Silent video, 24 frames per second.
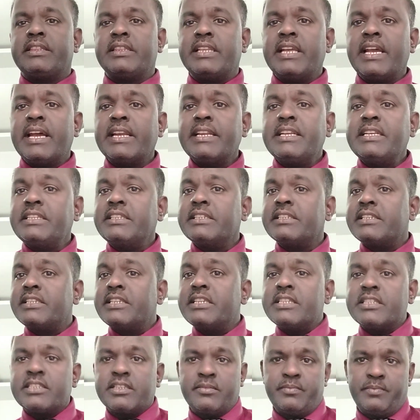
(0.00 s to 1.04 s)
there is
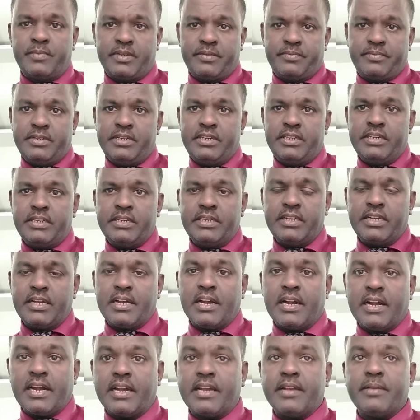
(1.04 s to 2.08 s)
risk may be
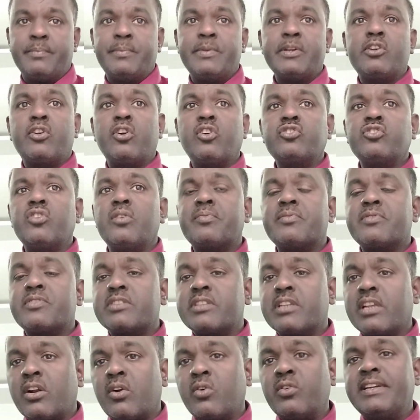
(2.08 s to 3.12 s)
high because of
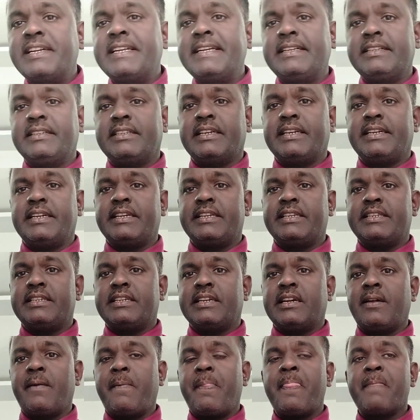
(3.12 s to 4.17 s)
surrounding the
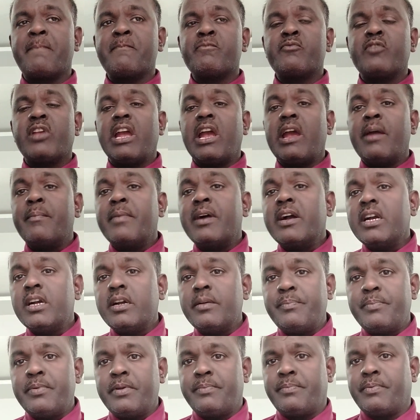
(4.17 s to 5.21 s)
area among
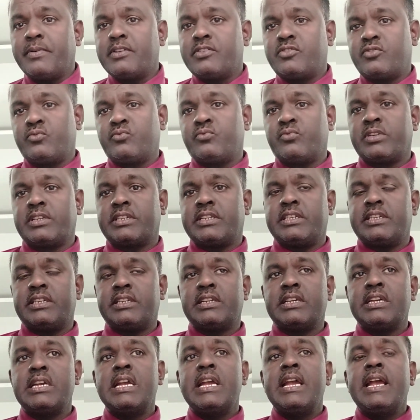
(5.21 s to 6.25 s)
people's working.
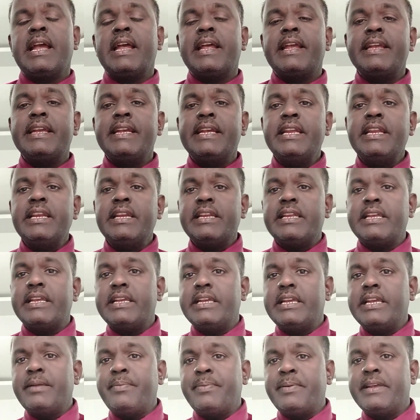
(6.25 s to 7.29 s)

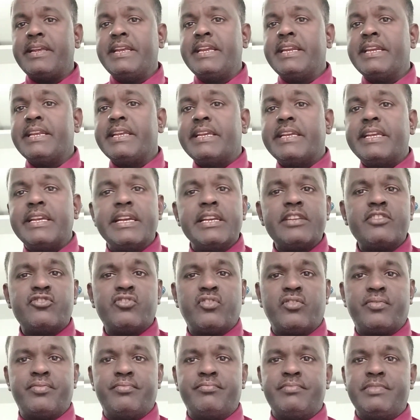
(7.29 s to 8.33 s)
If in case
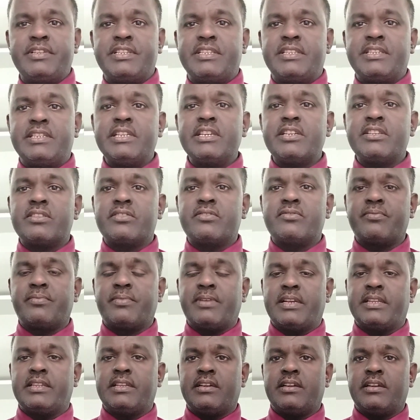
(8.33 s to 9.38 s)
of mistakes
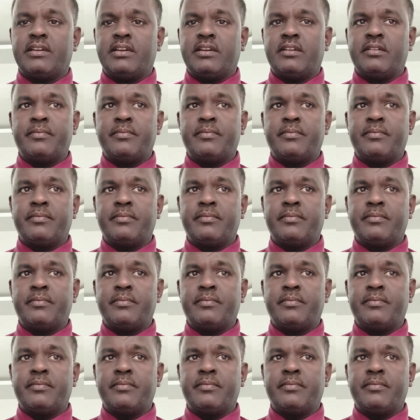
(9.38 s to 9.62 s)
by the